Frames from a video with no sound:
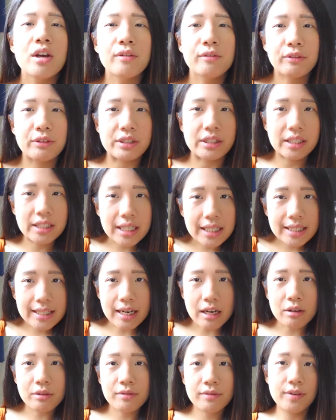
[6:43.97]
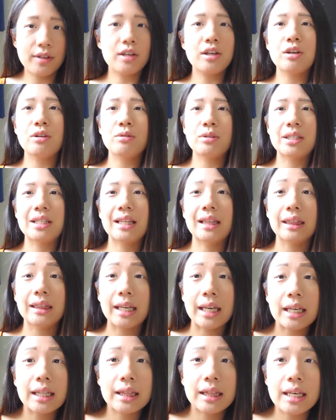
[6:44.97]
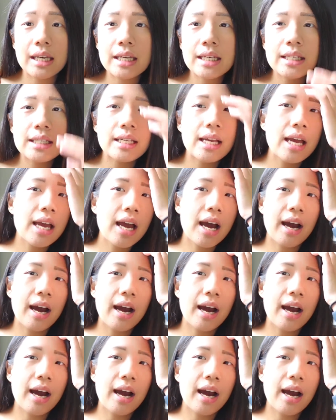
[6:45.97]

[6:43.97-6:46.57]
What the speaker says: for sit down videos like this,